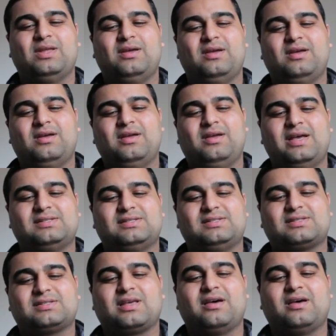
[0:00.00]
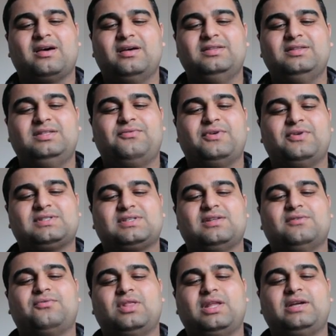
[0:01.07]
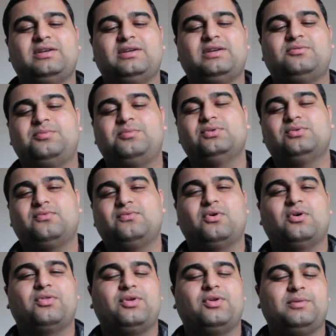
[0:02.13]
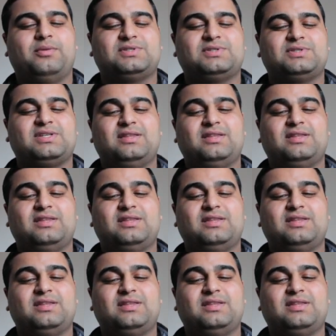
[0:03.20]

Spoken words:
He has defense skill for light attribute for 30%.